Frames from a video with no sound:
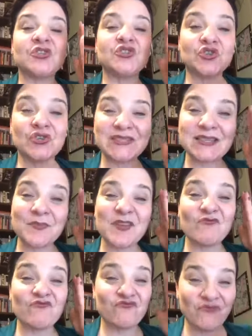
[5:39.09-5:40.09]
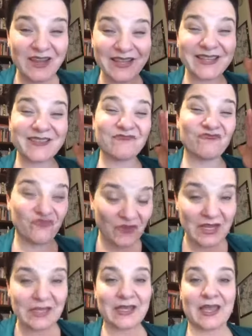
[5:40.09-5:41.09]
Do something really,
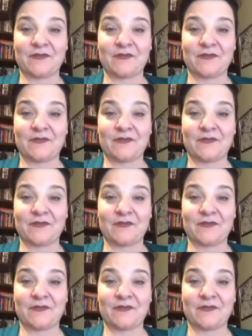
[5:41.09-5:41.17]
really